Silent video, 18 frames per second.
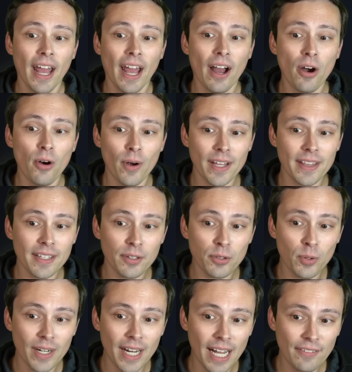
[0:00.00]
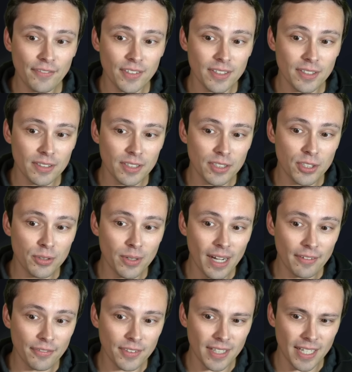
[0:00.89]
Oh, and then the one after, the two
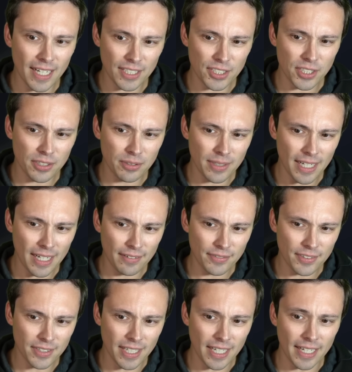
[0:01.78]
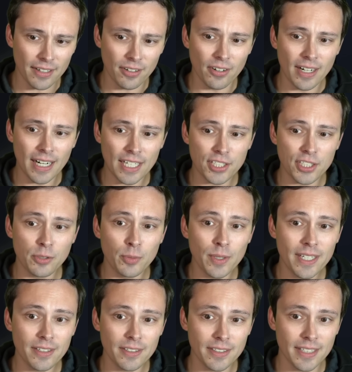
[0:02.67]
after that, actually three after that, are actually
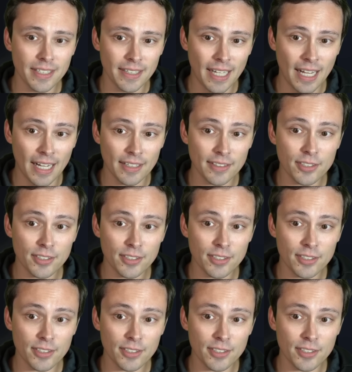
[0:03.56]
weaker than that.